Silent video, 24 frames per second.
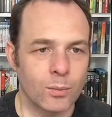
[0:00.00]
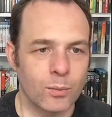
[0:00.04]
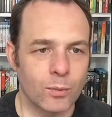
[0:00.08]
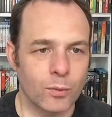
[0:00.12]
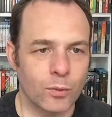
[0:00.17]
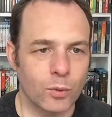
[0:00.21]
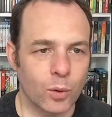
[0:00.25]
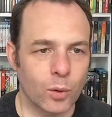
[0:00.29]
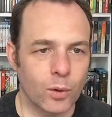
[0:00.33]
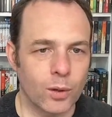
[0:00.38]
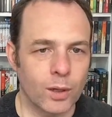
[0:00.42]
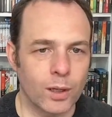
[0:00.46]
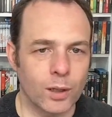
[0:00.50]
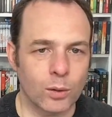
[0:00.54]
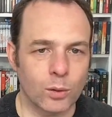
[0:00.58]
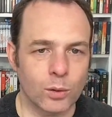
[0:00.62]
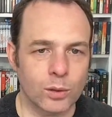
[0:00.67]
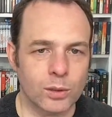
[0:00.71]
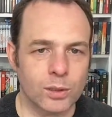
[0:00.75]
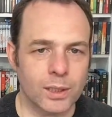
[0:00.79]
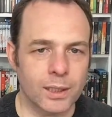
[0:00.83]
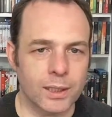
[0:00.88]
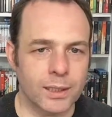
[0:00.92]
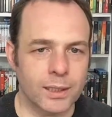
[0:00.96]
We've got, it
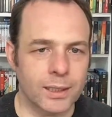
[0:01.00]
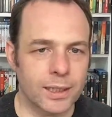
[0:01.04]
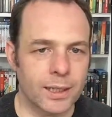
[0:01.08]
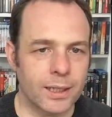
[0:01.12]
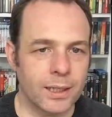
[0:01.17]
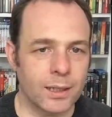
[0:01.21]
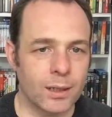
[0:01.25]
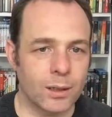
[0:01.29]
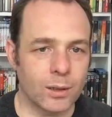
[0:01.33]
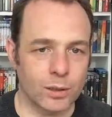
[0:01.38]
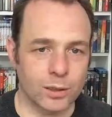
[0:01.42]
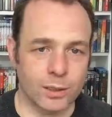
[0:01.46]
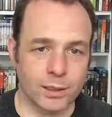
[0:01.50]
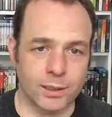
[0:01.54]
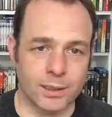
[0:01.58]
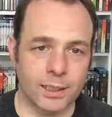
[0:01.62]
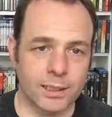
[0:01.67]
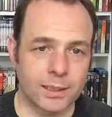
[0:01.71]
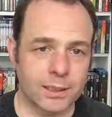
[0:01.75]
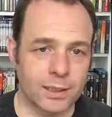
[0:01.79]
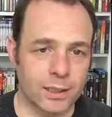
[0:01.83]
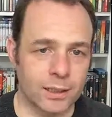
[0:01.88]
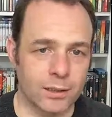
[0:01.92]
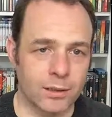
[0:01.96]
looks like, as it
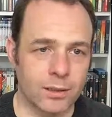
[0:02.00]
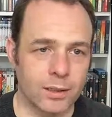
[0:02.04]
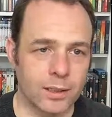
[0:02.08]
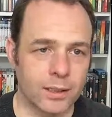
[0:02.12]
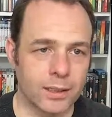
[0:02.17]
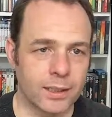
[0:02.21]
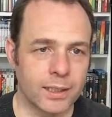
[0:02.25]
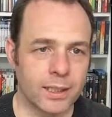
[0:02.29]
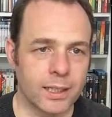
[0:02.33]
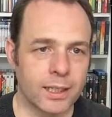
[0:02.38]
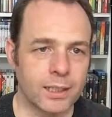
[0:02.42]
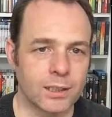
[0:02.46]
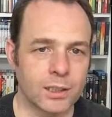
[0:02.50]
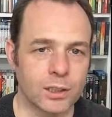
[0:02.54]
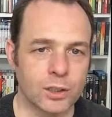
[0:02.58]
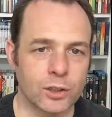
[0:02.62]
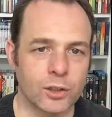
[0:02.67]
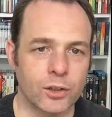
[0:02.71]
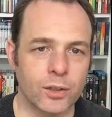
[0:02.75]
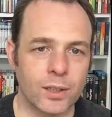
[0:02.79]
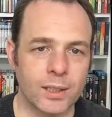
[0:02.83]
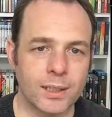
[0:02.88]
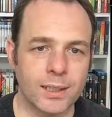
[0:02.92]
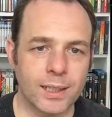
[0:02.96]
says here in the case,
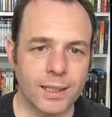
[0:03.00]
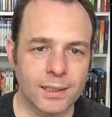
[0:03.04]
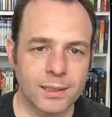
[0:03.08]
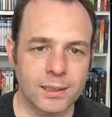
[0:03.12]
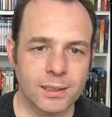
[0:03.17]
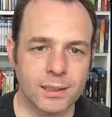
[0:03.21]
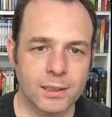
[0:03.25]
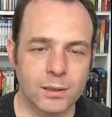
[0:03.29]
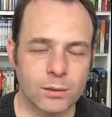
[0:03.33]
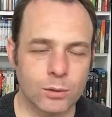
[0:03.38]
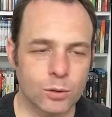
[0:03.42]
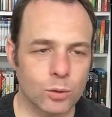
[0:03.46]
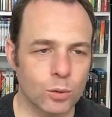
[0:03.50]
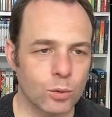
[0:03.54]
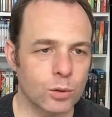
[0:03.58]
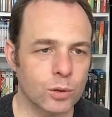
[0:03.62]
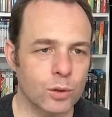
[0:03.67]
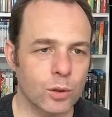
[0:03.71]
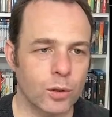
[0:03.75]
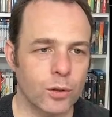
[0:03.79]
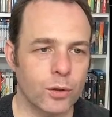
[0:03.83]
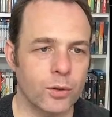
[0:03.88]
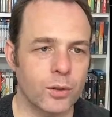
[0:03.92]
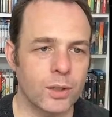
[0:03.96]
it's three discs, so
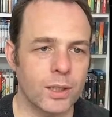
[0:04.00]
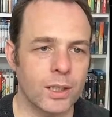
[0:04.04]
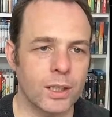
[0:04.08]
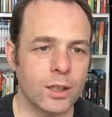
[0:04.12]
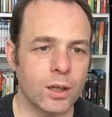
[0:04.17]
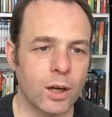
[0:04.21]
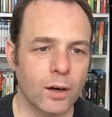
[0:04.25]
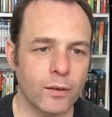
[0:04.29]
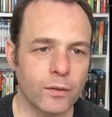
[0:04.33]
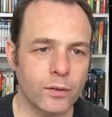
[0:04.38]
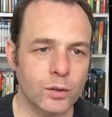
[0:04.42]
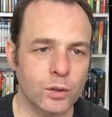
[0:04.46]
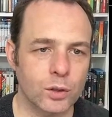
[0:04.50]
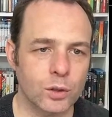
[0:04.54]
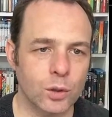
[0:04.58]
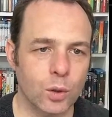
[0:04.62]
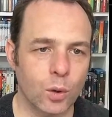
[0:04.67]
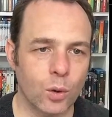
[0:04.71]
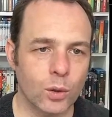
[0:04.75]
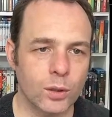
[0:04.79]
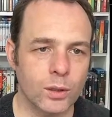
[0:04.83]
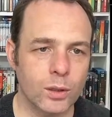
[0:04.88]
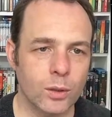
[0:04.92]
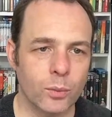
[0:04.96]
it's got three covers
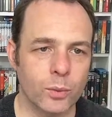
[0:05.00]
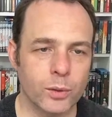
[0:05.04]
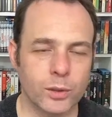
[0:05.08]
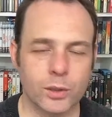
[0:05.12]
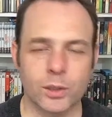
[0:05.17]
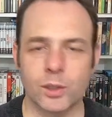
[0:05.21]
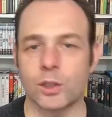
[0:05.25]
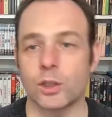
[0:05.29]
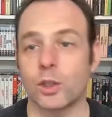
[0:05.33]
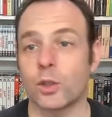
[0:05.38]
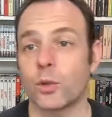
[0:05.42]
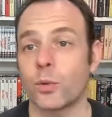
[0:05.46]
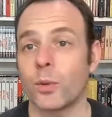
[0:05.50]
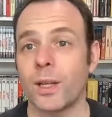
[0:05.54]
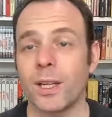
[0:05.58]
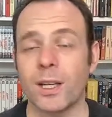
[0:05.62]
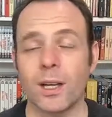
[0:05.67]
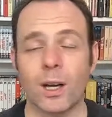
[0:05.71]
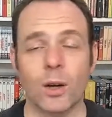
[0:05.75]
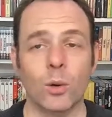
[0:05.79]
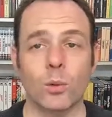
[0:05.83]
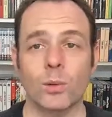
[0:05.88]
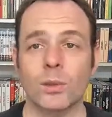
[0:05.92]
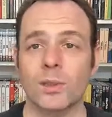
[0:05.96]
on it, which is
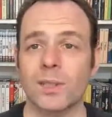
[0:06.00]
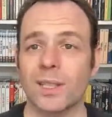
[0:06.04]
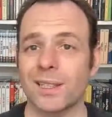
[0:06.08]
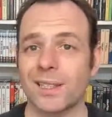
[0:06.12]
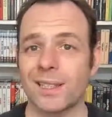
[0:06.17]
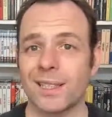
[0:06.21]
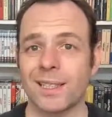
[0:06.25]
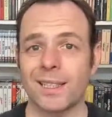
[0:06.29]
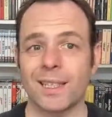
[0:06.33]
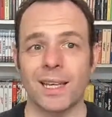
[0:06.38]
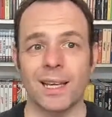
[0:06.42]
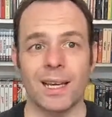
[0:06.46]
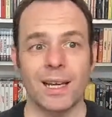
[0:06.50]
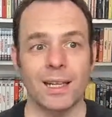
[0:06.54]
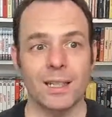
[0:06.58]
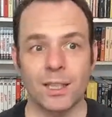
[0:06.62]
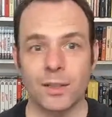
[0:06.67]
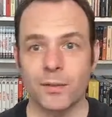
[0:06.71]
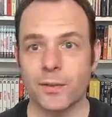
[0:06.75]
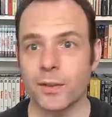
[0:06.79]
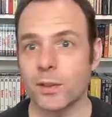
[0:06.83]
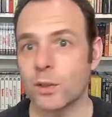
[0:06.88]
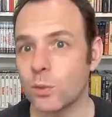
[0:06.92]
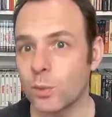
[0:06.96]
great. I always like to get
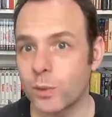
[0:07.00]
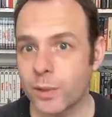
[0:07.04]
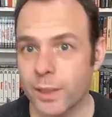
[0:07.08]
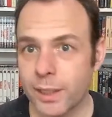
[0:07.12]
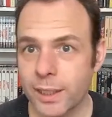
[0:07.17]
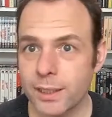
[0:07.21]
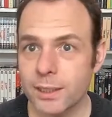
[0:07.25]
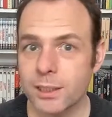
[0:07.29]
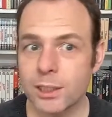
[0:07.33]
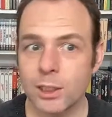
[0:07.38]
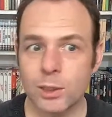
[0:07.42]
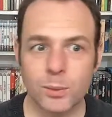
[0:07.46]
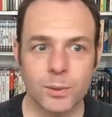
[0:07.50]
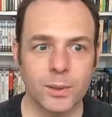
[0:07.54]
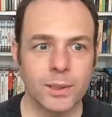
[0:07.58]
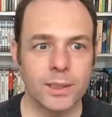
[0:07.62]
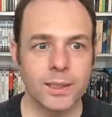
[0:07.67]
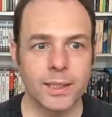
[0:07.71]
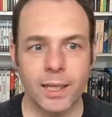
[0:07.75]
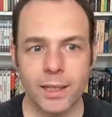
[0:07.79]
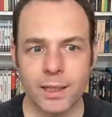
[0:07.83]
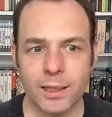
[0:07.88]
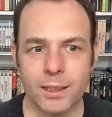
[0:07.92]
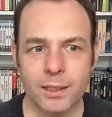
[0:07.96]
individual cases when
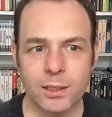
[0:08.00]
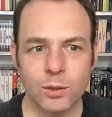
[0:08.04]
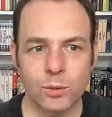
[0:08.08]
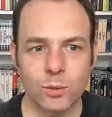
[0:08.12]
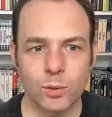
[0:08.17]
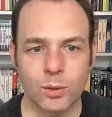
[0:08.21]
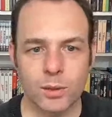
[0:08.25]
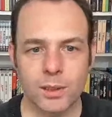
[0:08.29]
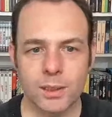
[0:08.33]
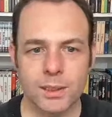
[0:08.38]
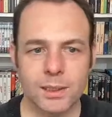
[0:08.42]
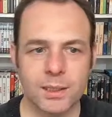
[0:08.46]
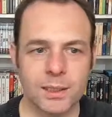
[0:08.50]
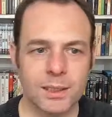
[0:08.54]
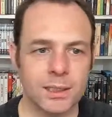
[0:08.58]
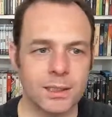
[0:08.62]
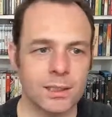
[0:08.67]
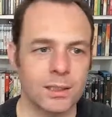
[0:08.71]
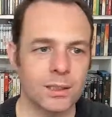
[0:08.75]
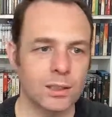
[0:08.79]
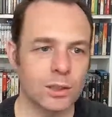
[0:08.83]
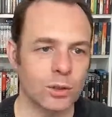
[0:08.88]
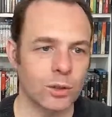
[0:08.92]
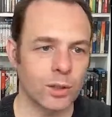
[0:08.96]
you get these
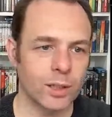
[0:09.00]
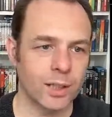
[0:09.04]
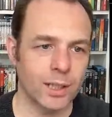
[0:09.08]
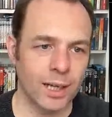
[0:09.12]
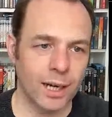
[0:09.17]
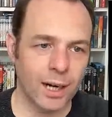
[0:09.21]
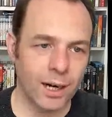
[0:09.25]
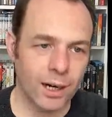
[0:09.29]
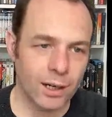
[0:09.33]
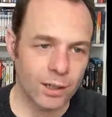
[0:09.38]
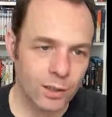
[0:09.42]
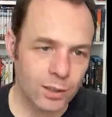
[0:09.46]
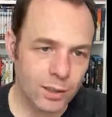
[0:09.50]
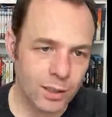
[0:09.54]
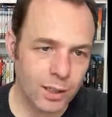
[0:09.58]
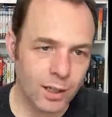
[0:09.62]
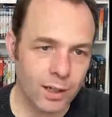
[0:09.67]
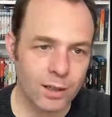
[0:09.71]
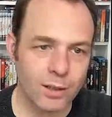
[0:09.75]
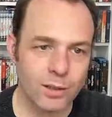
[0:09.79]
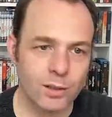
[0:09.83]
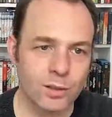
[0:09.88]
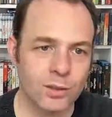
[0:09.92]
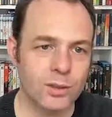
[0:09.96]
releases. It's got the art
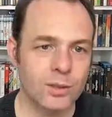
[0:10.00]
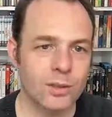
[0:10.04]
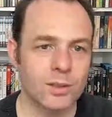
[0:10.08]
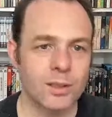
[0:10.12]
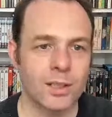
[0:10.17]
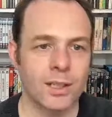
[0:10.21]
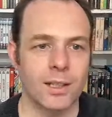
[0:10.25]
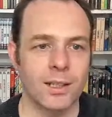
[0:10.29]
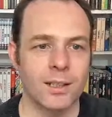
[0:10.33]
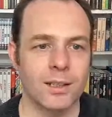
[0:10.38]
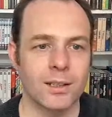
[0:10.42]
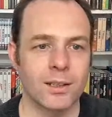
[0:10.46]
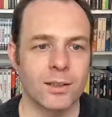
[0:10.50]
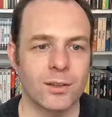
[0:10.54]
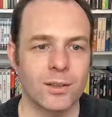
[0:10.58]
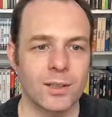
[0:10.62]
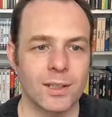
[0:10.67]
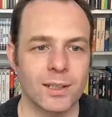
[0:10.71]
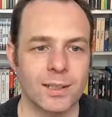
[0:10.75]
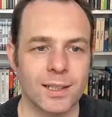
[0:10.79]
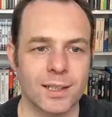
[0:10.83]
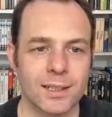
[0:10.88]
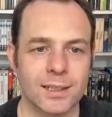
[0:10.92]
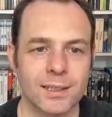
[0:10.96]
cards, the
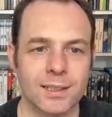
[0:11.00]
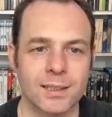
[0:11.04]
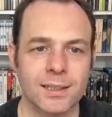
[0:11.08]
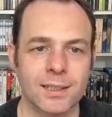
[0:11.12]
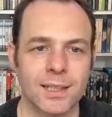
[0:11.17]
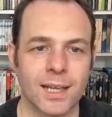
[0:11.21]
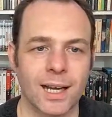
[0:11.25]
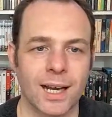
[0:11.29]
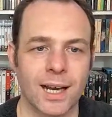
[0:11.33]
three discs.